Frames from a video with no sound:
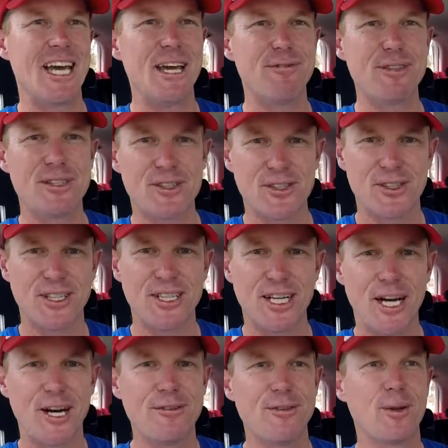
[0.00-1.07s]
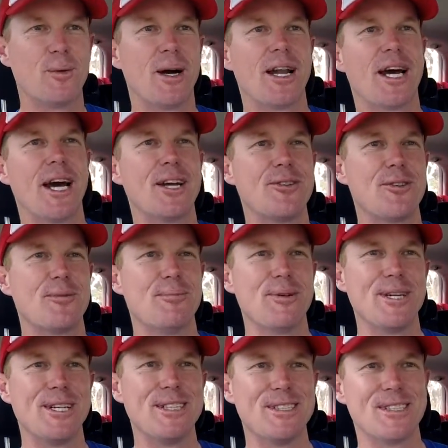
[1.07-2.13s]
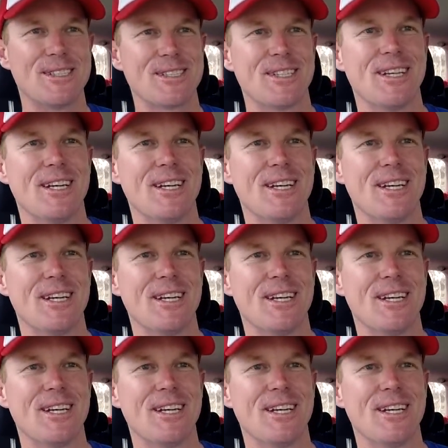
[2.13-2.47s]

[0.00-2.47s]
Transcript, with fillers: ever seen over the 100 metres.